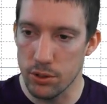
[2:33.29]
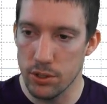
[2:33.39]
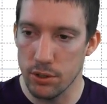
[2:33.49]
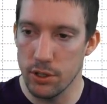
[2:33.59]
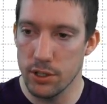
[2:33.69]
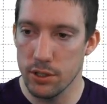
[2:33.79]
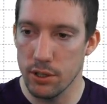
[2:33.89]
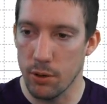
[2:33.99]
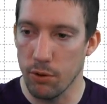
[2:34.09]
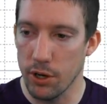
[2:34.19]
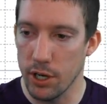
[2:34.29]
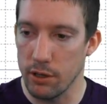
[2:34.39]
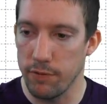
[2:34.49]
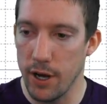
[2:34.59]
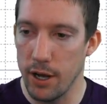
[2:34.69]
So this is like, we're looking at the
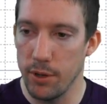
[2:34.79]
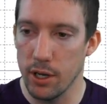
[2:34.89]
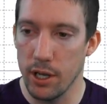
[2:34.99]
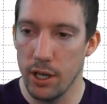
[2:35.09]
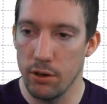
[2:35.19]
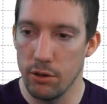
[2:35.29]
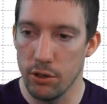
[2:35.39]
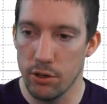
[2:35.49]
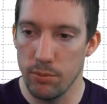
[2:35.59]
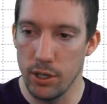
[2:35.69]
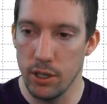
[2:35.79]
5-minute candle. You could be